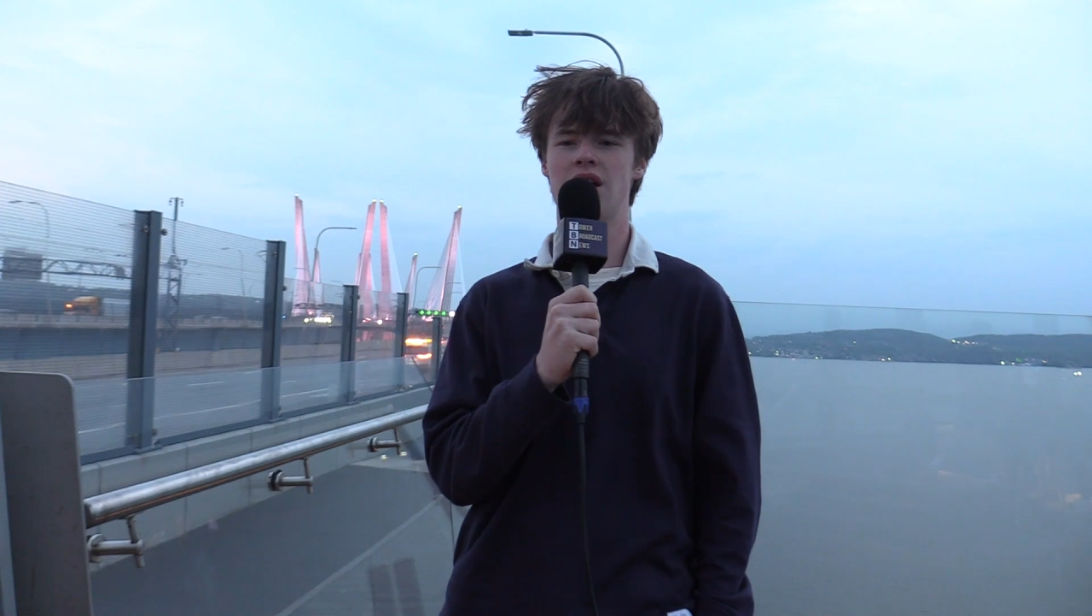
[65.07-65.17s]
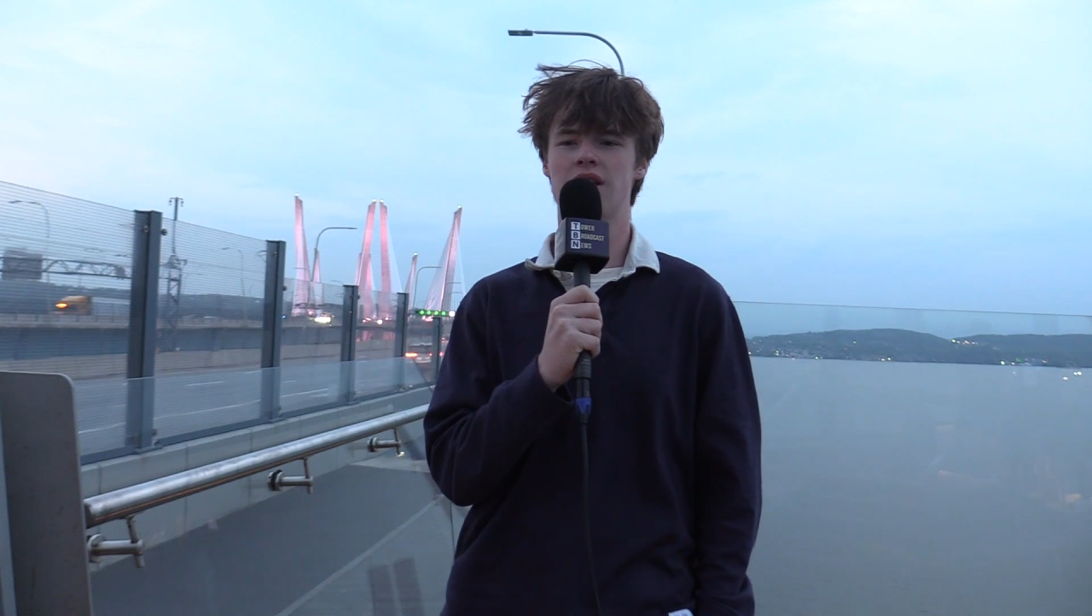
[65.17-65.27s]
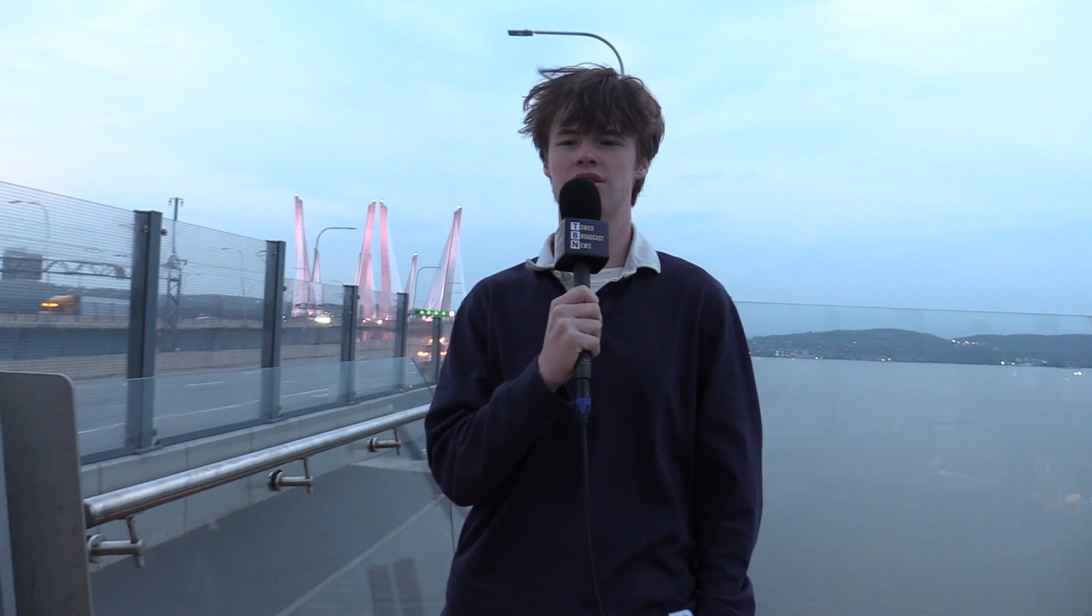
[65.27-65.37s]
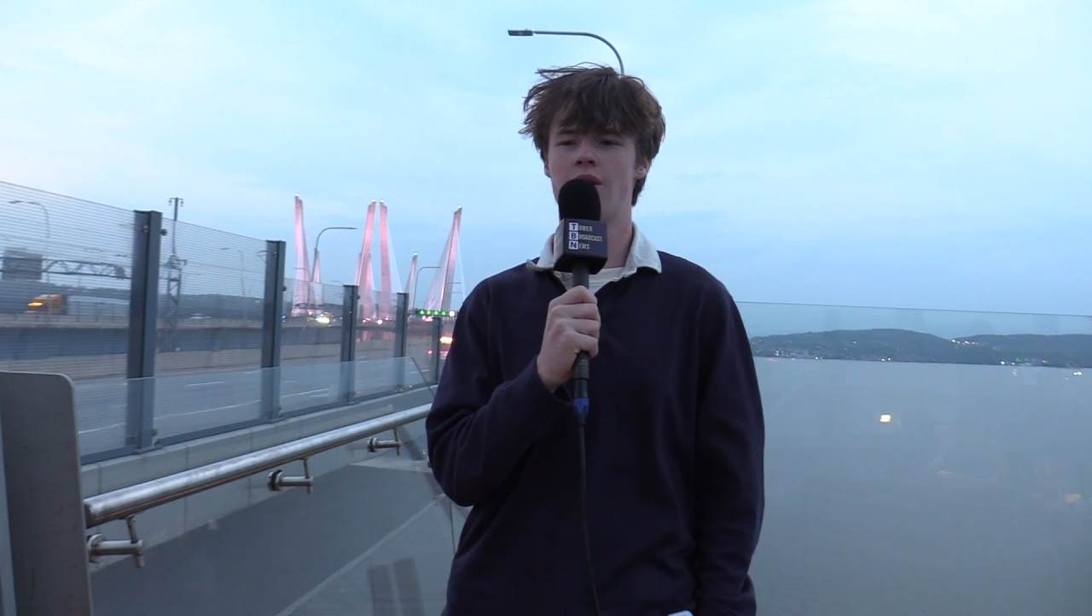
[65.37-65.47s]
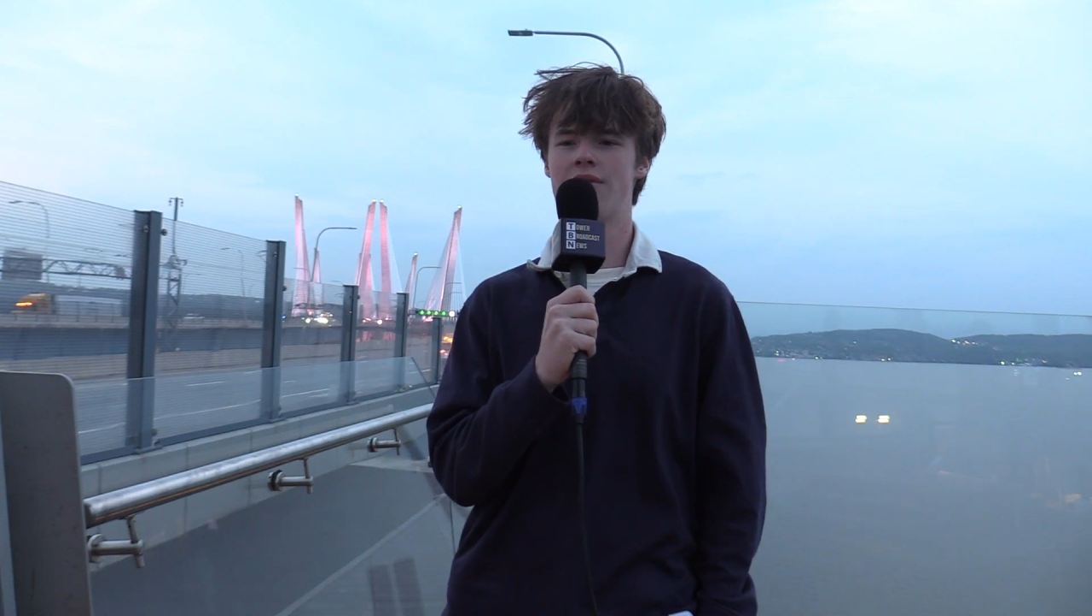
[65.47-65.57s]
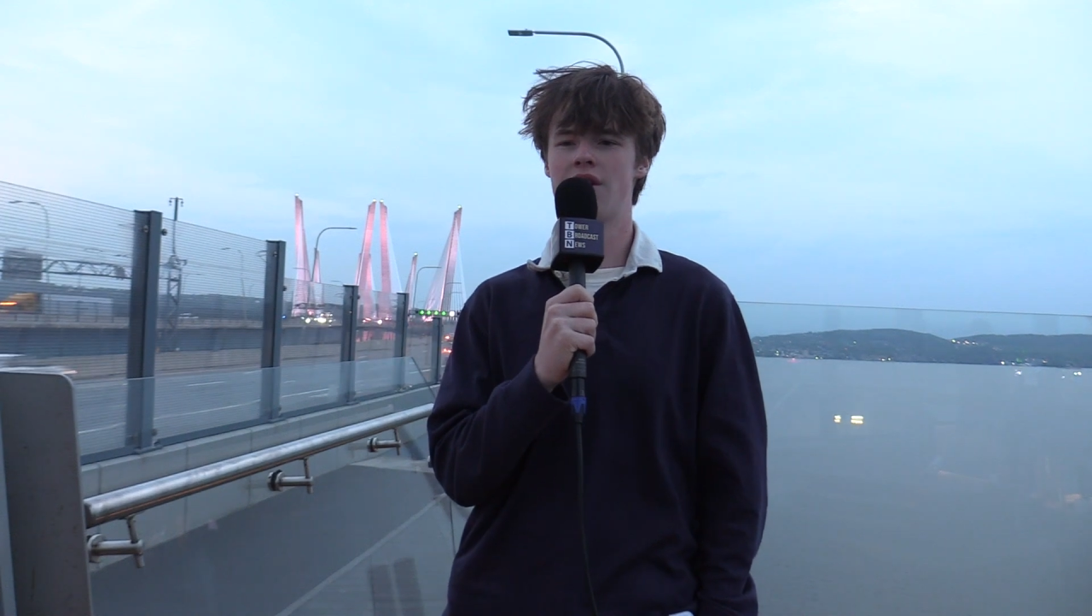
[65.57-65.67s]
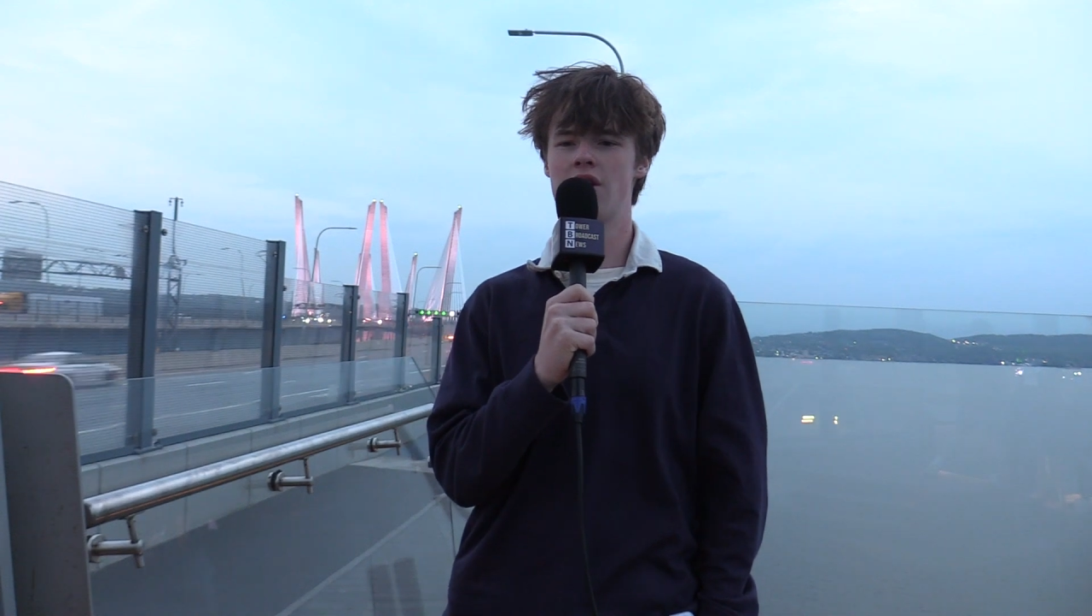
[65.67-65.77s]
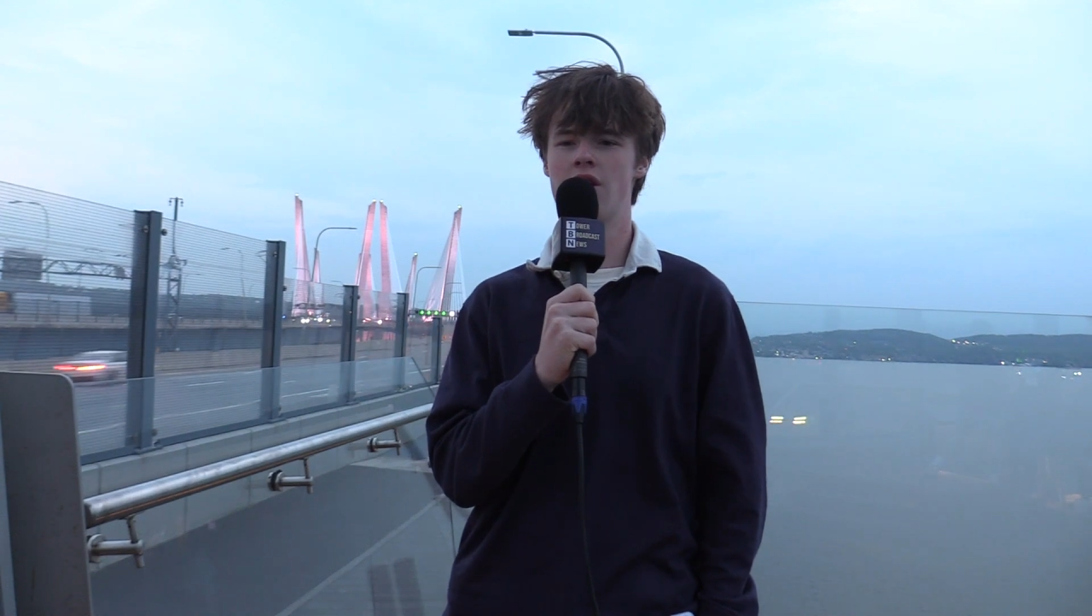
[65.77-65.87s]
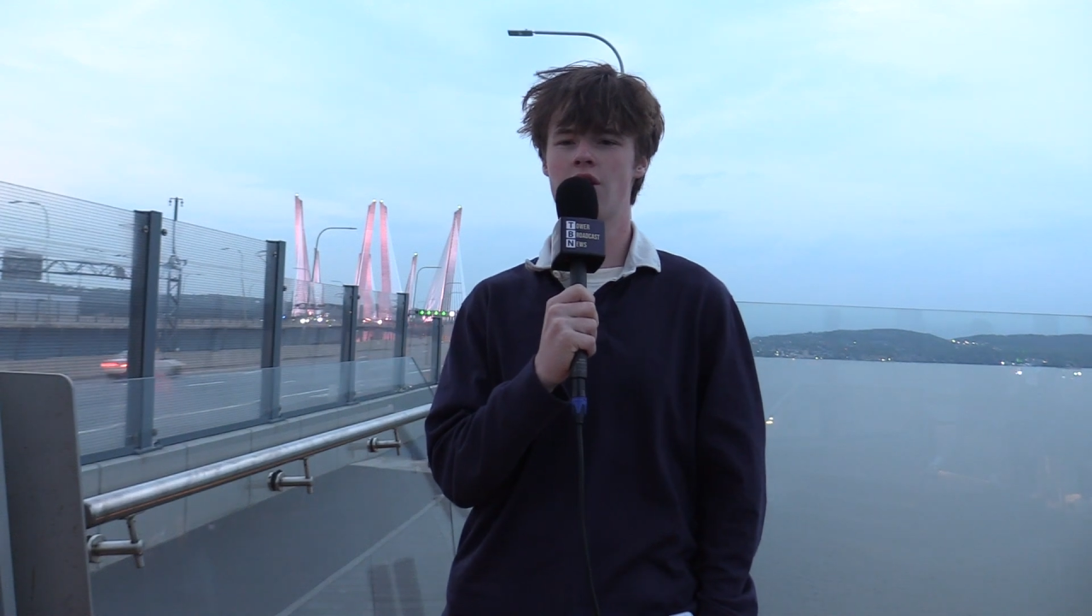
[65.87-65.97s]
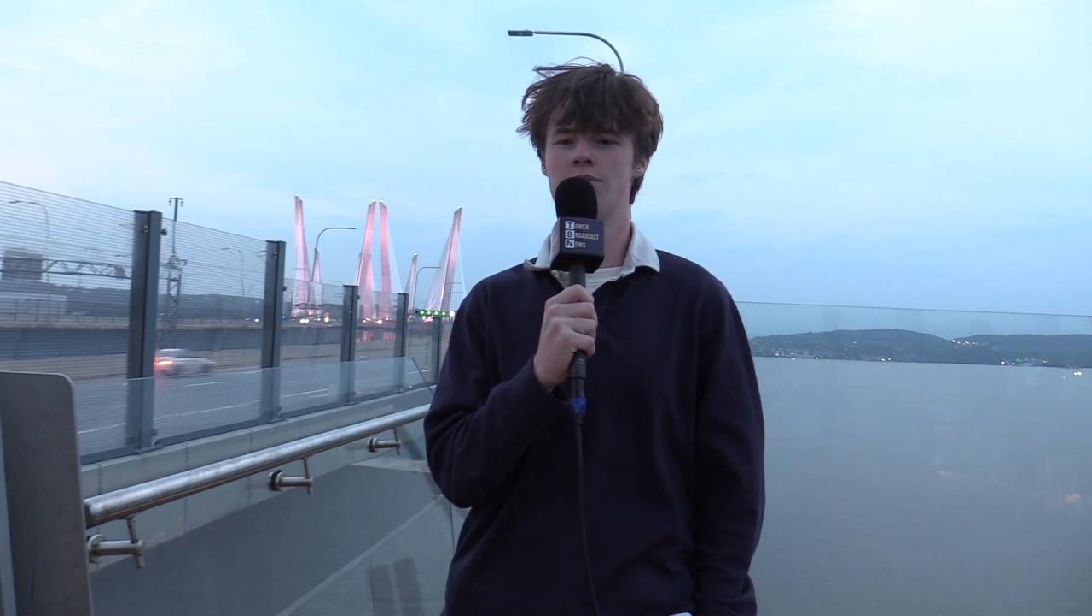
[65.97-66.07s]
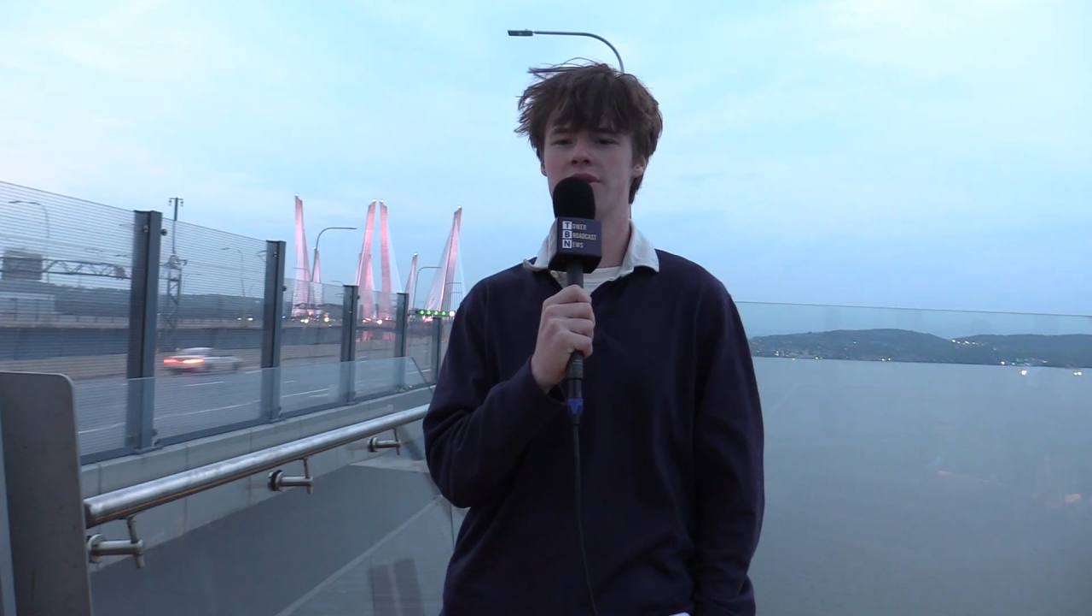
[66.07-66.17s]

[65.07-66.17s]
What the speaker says: talked to our very own